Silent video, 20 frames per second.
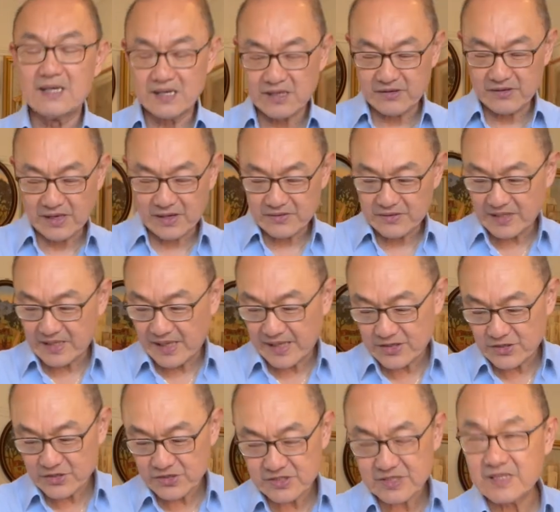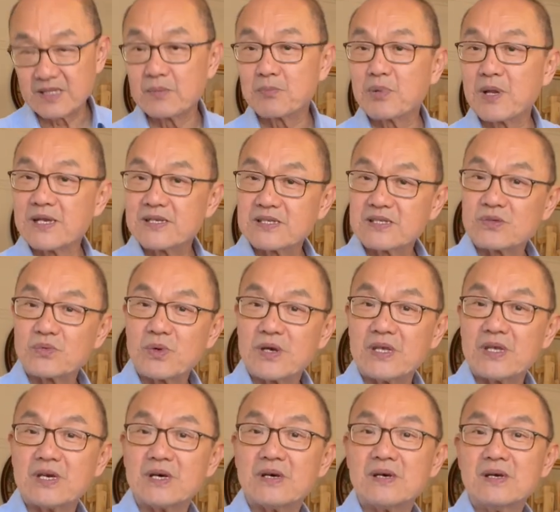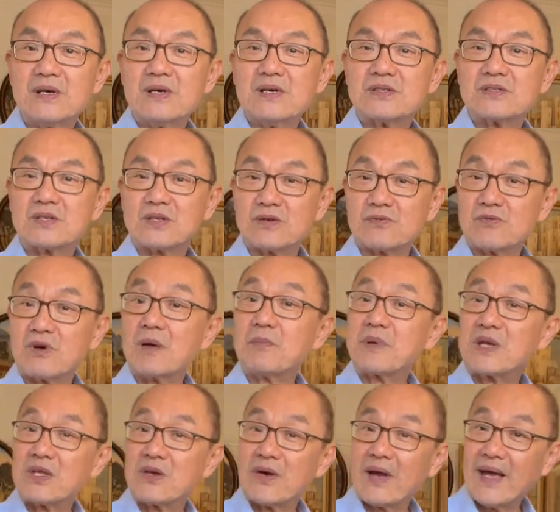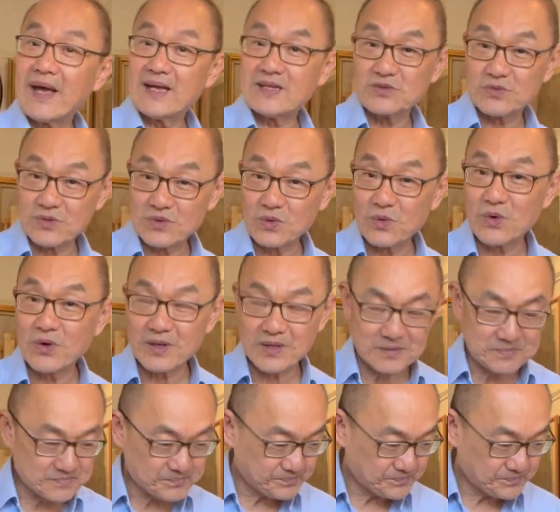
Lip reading: around the edges and the places where you're sort of rubbing your hands with oil.